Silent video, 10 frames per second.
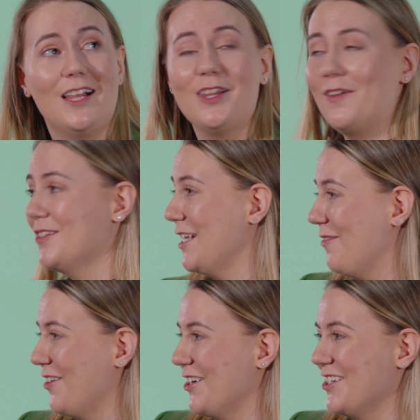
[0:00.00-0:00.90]
I love
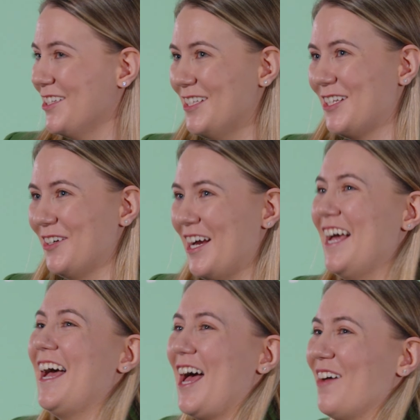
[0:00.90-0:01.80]
step functions, so
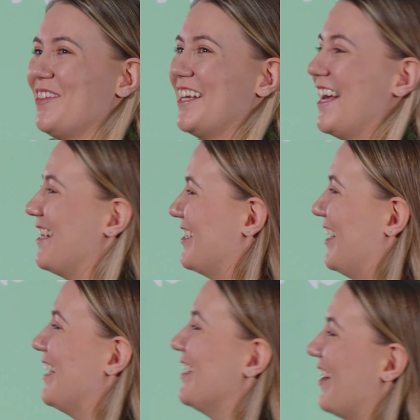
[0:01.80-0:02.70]
happy to answer
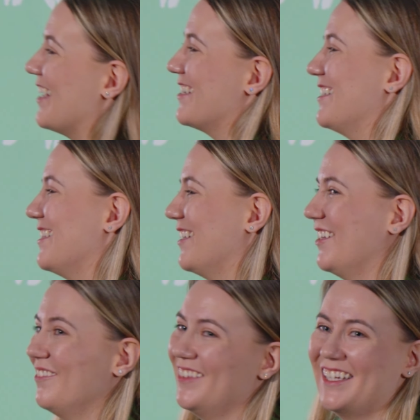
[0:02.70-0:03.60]
any questions on
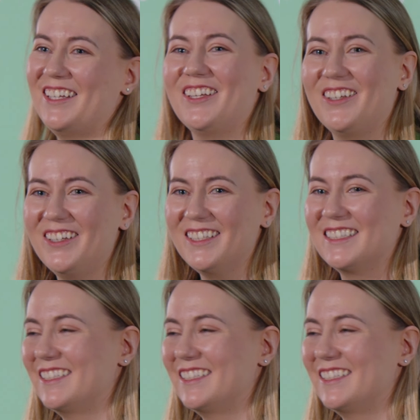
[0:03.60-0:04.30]
them. Thank you.